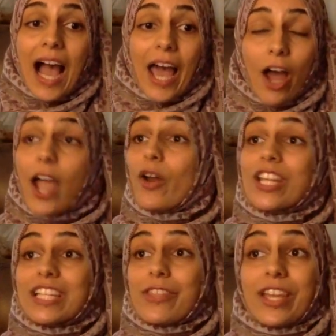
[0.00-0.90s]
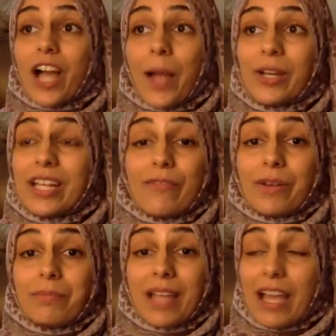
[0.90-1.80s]
And I honestly think I'm going to
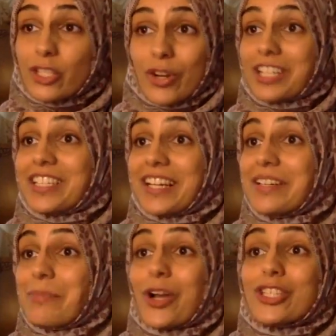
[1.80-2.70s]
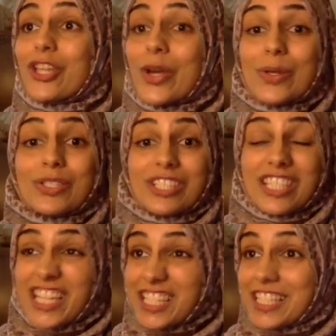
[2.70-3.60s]
even get stricter because those
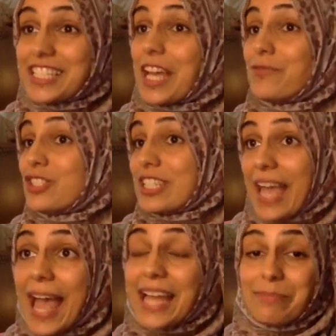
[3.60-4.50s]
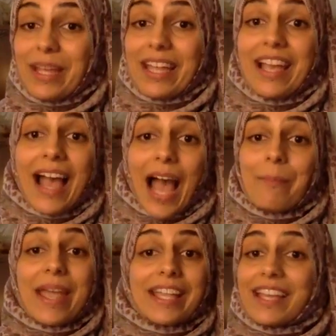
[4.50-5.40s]
statistics have scared me,
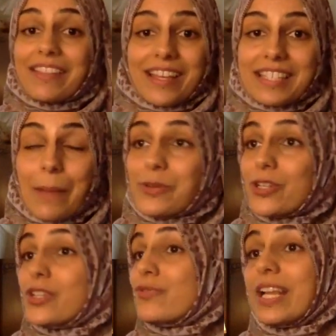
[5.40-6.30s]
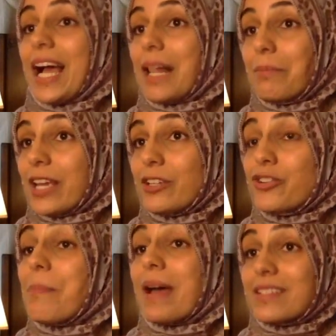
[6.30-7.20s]
and making this episode has really helped me
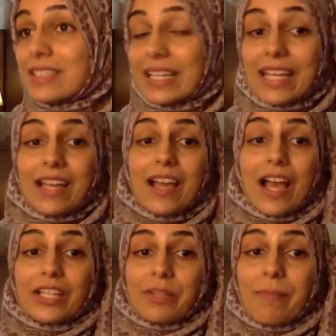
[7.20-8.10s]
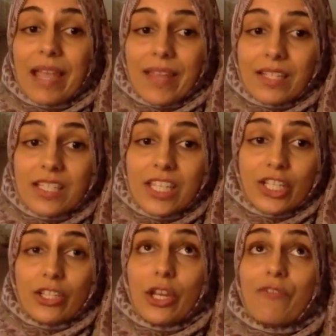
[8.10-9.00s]
tremendously to make that
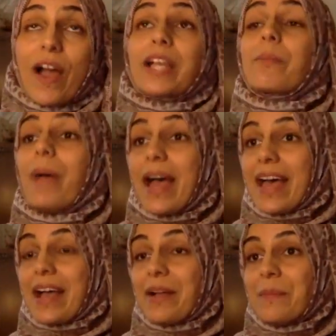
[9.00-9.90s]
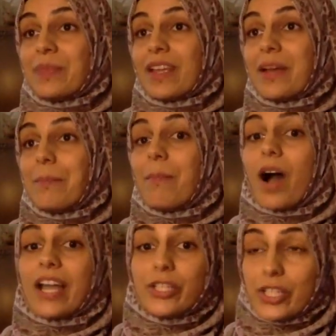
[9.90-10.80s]
decision. If I compare
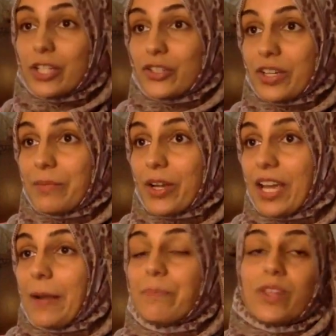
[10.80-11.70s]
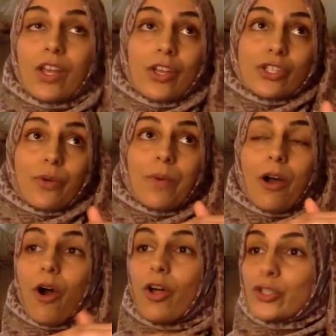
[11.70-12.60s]
my children, okay, so
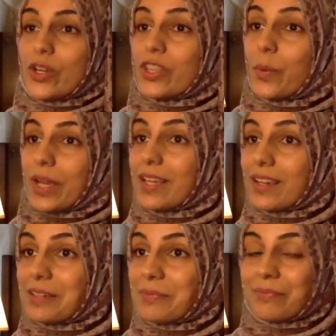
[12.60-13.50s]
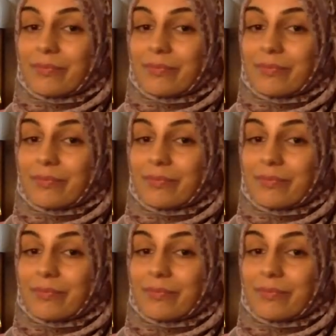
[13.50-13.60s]
during the week,